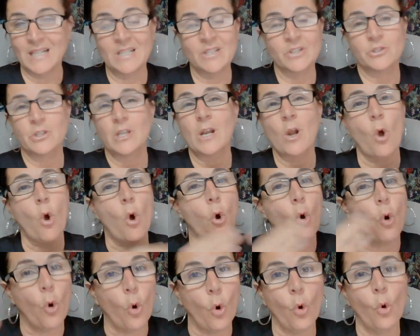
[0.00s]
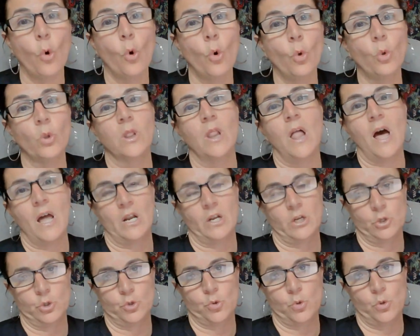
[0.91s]
It's not a whole lot of
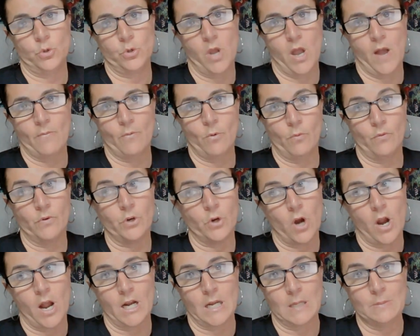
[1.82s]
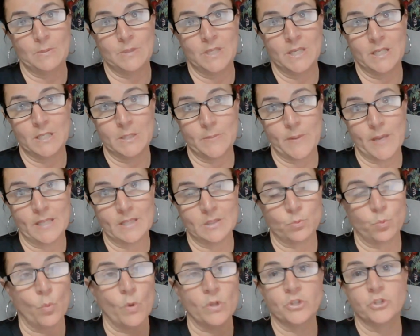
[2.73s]
control you have over your occupancy
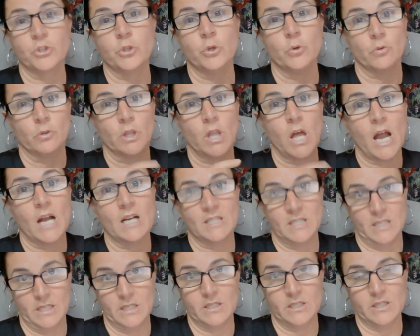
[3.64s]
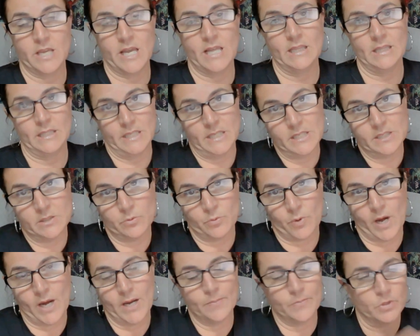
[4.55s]
expense once you're locked into that lease,
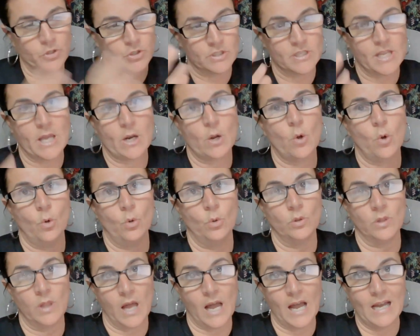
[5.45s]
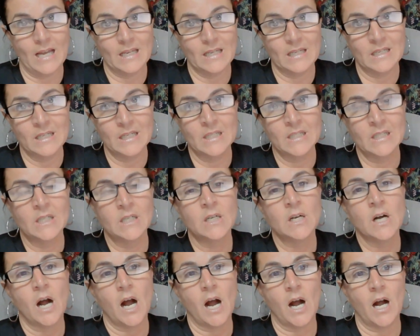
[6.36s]
right? There's not a whole lot.
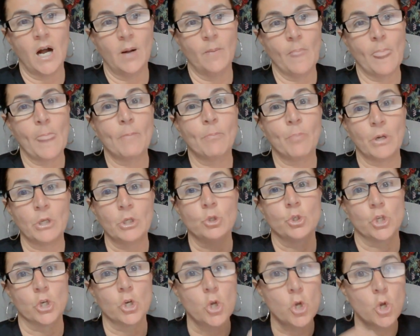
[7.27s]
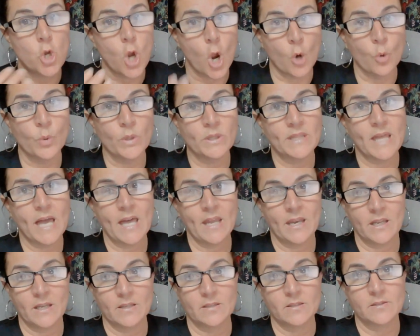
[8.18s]
But you should know what that
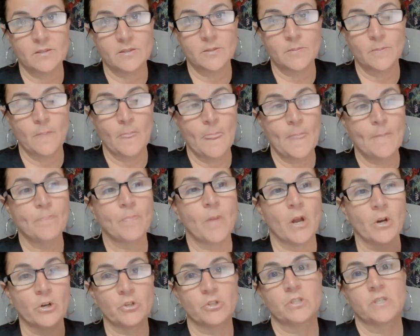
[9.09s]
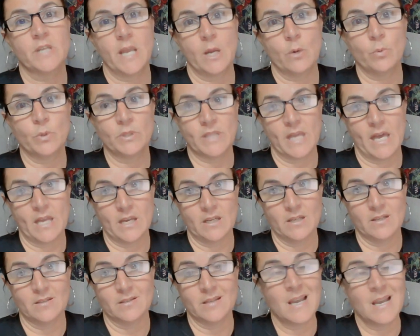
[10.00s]
is, understand what that
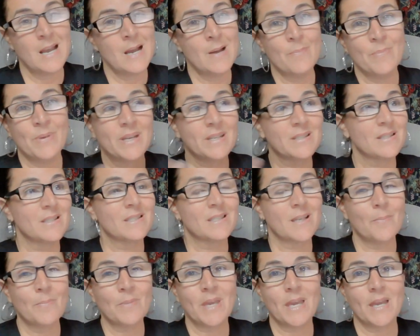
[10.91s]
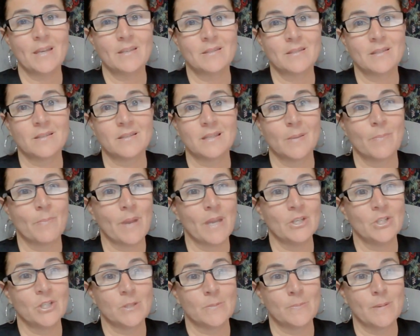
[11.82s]
is, because in some cases it may
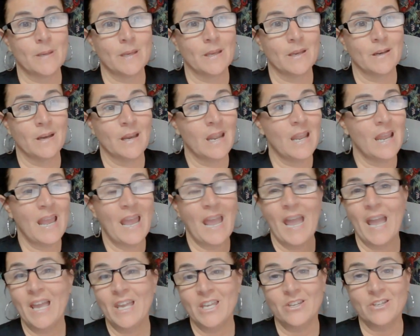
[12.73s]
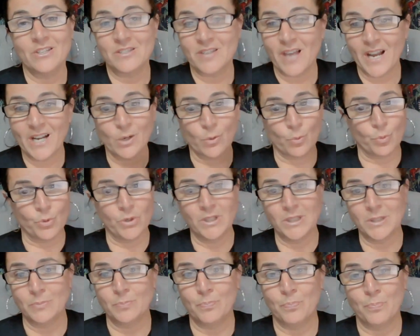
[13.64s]
just be, hey, you signed a
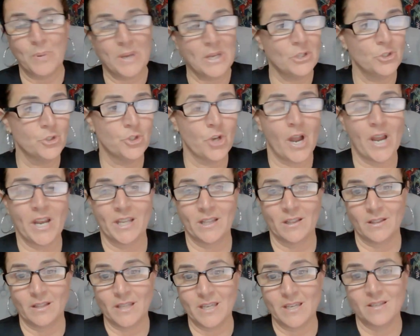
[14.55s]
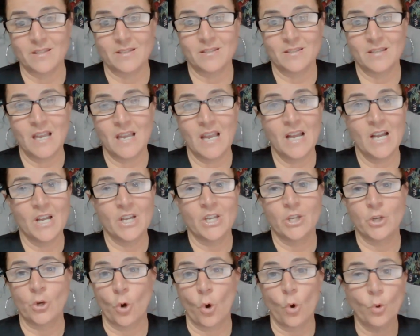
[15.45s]
really big giant lease.
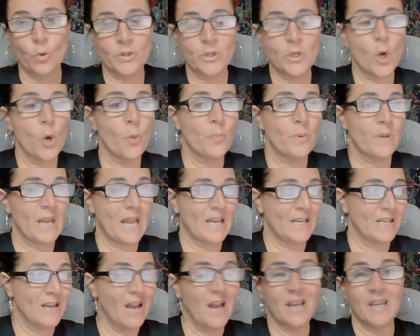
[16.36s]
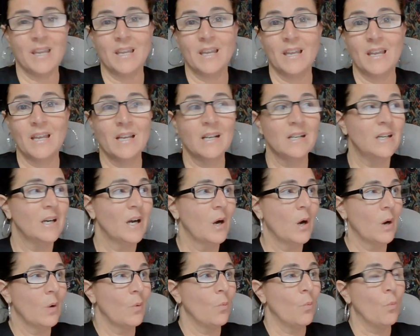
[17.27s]
You're only open at night.
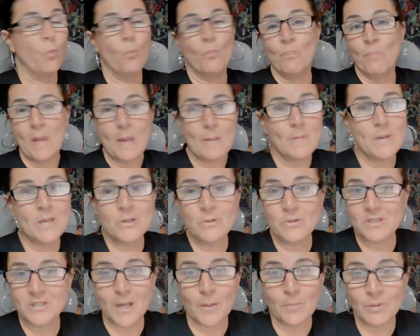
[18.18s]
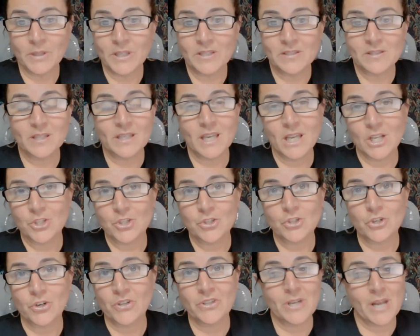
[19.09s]
Maybe you sublease the kitchen
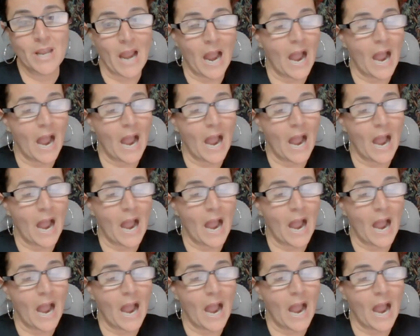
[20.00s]
during the day.